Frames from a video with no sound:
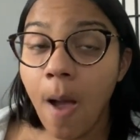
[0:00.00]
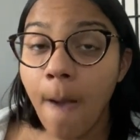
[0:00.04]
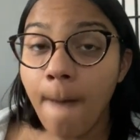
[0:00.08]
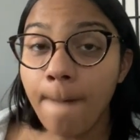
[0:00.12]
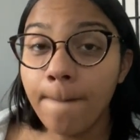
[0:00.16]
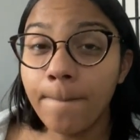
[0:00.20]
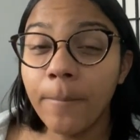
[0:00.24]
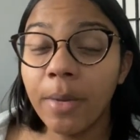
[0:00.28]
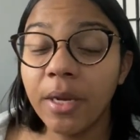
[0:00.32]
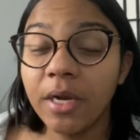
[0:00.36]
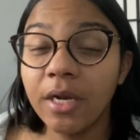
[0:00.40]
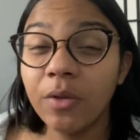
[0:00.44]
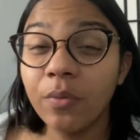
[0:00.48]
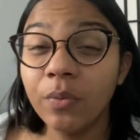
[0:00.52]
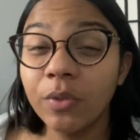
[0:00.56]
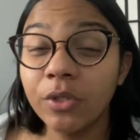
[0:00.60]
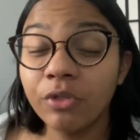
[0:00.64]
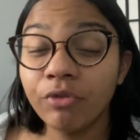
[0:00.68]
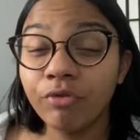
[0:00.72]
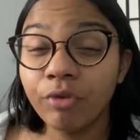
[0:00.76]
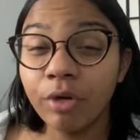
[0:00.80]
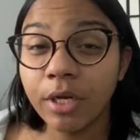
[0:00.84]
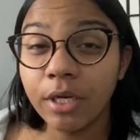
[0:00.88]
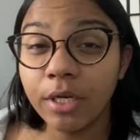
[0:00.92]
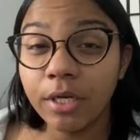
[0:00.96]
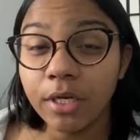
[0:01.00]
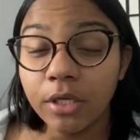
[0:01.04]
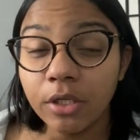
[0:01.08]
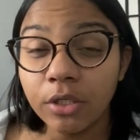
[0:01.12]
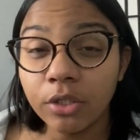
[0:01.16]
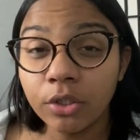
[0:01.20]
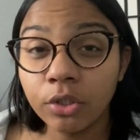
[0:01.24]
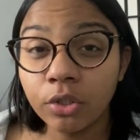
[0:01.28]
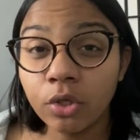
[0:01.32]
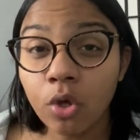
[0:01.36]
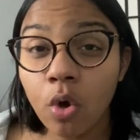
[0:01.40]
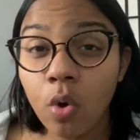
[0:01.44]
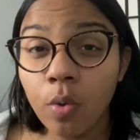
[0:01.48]
But it was raining
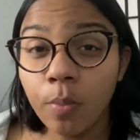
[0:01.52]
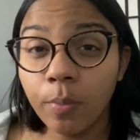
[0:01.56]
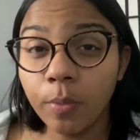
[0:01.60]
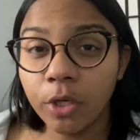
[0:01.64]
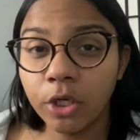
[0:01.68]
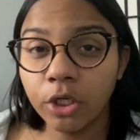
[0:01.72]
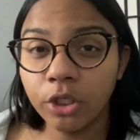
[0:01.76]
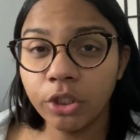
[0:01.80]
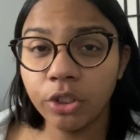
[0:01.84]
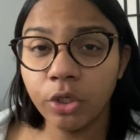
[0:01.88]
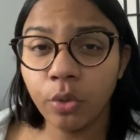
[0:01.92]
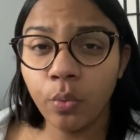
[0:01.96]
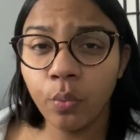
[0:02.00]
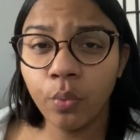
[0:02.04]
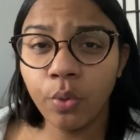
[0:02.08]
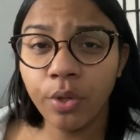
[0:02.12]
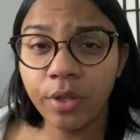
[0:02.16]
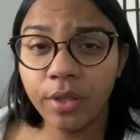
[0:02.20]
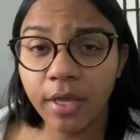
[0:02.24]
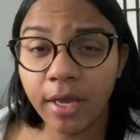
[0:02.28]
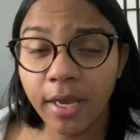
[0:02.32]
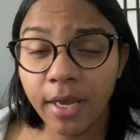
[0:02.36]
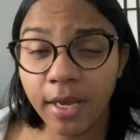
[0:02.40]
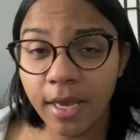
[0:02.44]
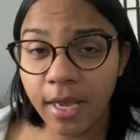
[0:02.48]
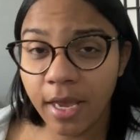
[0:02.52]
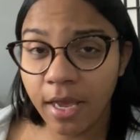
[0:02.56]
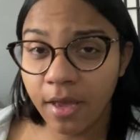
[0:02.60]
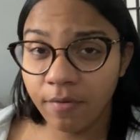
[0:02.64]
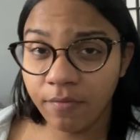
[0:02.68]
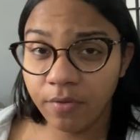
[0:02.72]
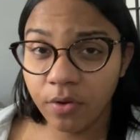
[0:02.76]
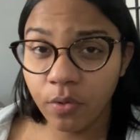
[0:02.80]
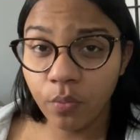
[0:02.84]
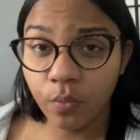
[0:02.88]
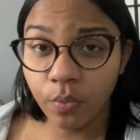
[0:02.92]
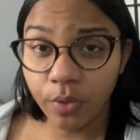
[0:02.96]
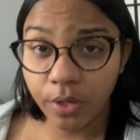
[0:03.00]
so much with a heavy
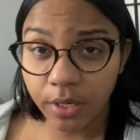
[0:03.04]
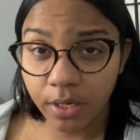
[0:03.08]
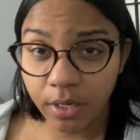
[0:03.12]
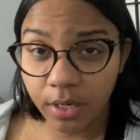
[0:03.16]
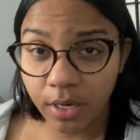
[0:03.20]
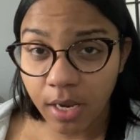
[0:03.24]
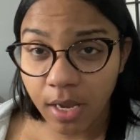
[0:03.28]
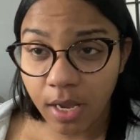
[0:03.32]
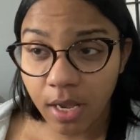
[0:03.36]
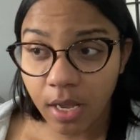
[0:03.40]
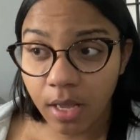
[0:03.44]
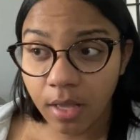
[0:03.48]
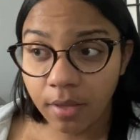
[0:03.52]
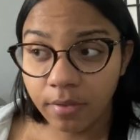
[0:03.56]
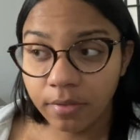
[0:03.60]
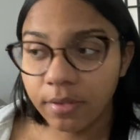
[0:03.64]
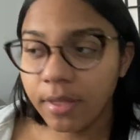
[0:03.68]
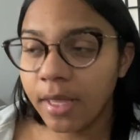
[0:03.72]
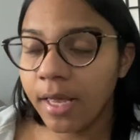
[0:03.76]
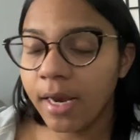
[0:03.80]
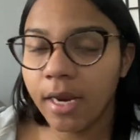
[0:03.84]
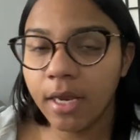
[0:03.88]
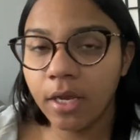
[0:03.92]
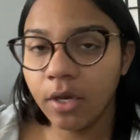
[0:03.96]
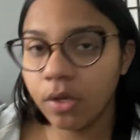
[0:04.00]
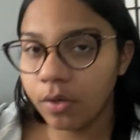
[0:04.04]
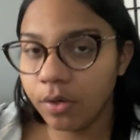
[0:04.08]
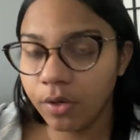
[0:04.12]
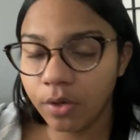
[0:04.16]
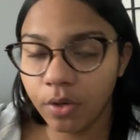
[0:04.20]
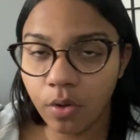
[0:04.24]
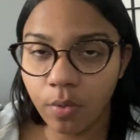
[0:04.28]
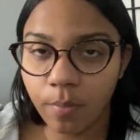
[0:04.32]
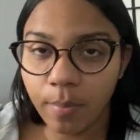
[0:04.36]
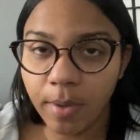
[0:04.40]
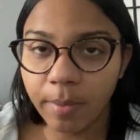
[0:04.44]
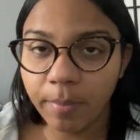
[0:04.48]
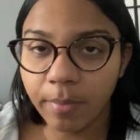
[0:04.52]
wind that I couldn't go
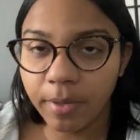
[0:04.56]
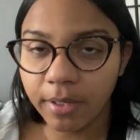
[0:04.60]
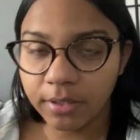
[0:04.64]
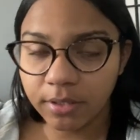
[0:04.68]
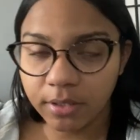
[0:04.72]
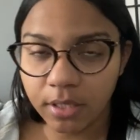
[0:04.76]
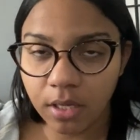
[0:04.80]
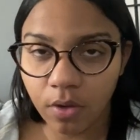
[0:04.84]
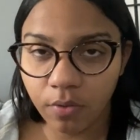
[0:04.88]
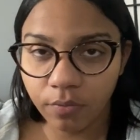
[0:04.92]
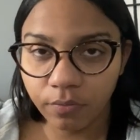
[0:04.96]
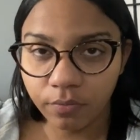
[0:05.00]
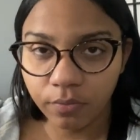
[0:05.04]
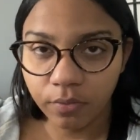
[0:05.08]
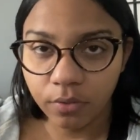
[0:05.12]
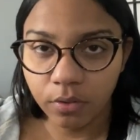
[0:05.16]
by myself.